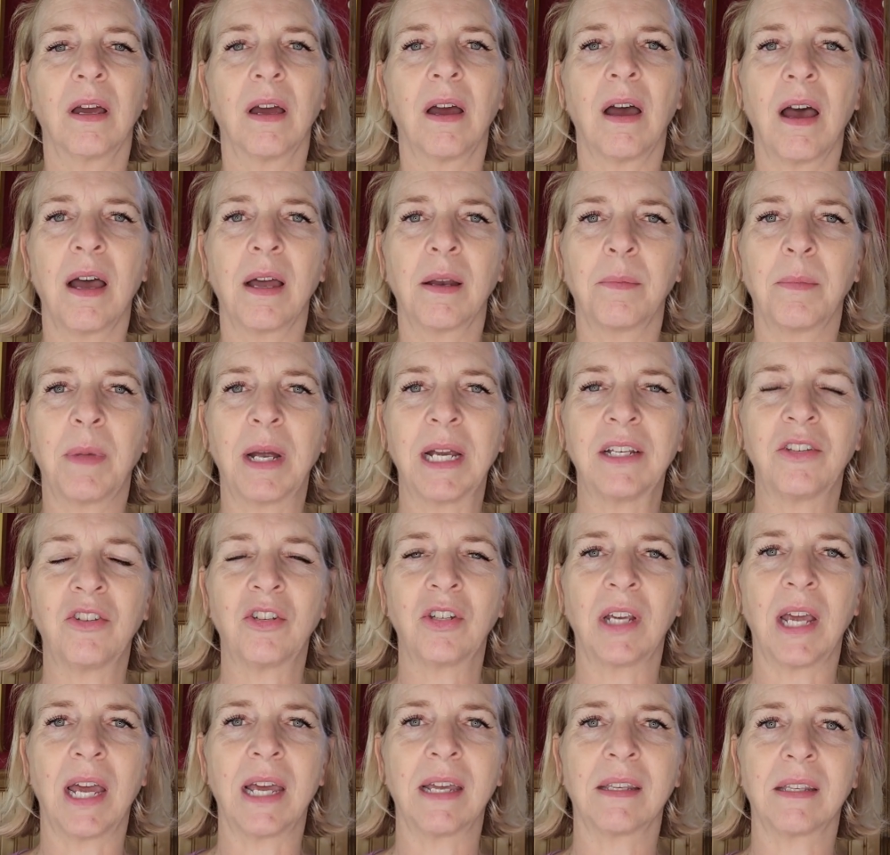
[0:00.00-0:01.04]
on my
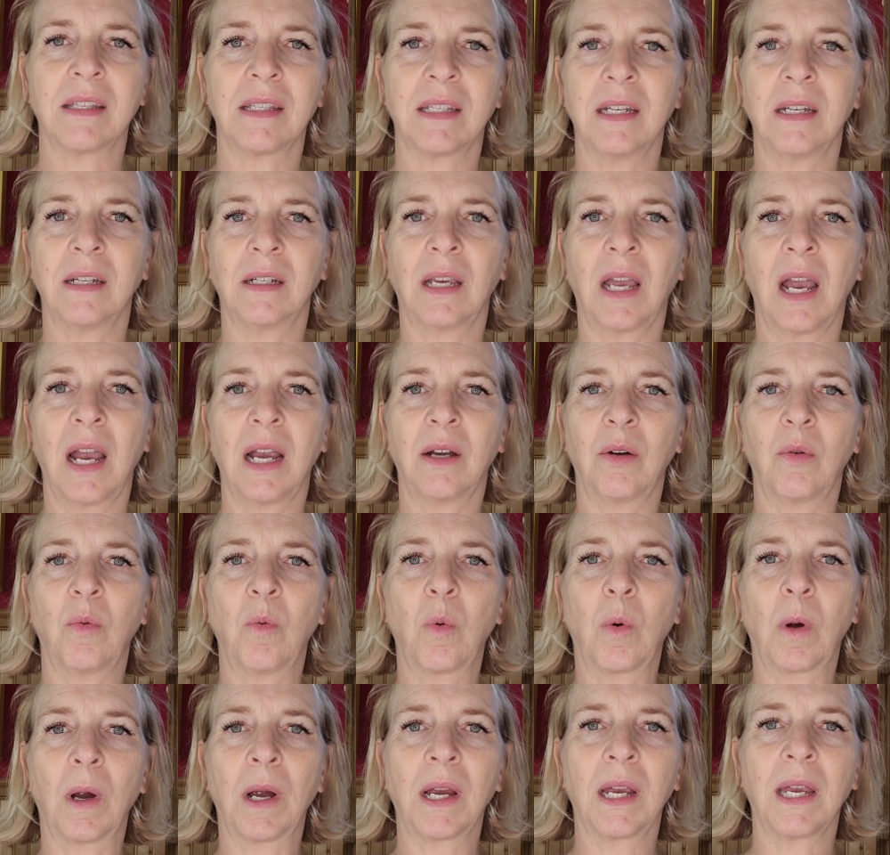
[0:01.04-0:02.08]
chest and kind of
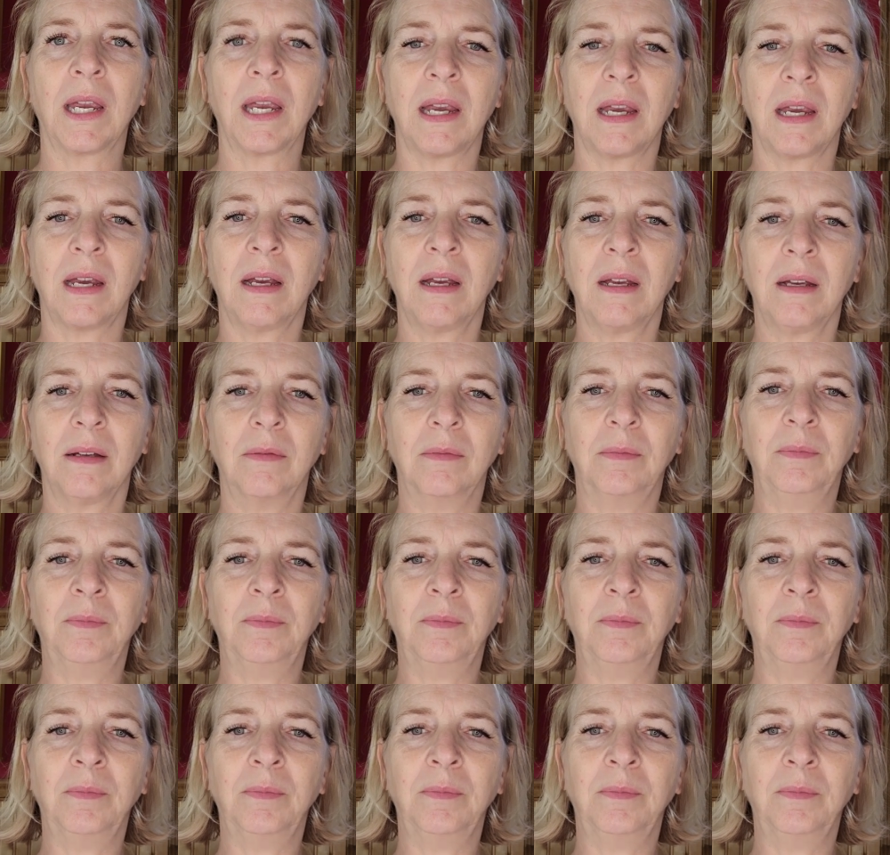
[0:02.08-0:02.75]
working